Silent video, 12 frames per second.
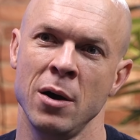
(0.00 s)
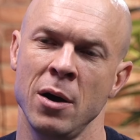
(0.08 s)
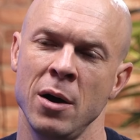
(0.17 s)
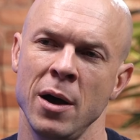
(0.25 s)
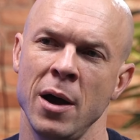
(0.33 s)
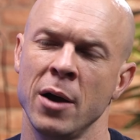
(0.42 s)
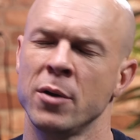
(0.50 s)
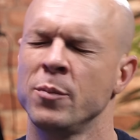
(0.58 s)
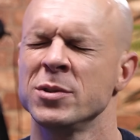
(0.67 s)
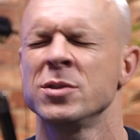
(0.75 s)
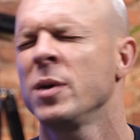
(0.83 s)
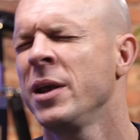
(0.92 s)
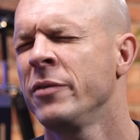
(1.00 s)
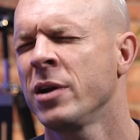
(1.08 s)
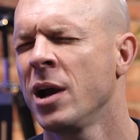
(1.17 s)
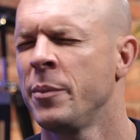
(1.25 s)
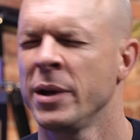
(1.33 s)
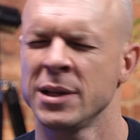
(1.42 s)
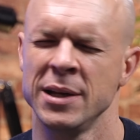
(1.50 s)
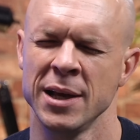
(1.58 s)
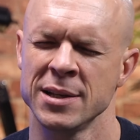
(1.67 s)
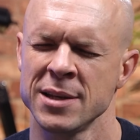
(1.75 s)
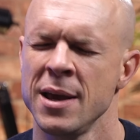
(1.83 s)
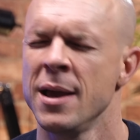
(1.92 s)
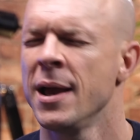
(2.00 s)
uh, uh, this is what every chiropractor does.